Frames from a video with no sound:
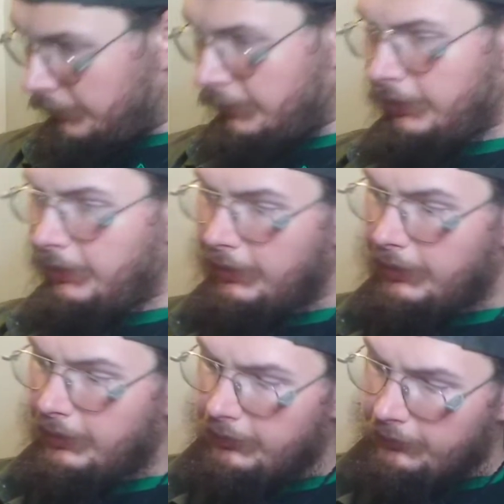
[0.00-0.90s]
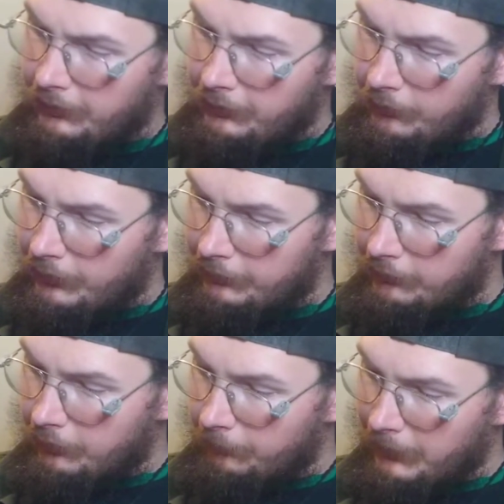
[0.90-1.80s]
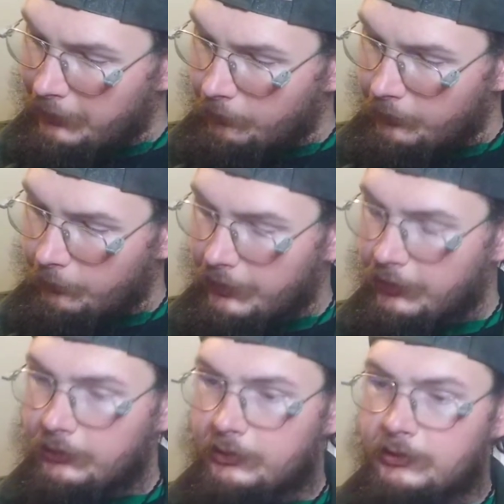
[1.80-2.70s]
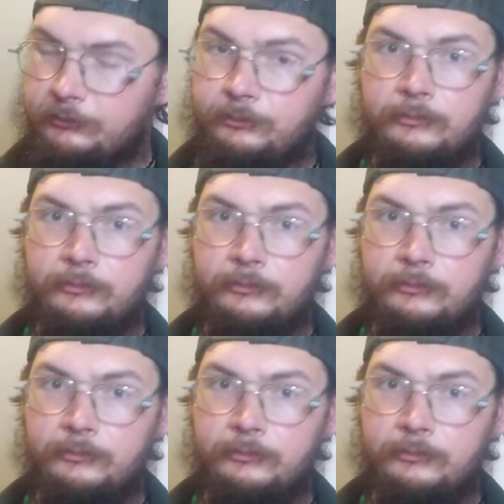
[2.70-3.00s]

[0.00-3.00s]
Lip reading: And then you'll have to go back with a regular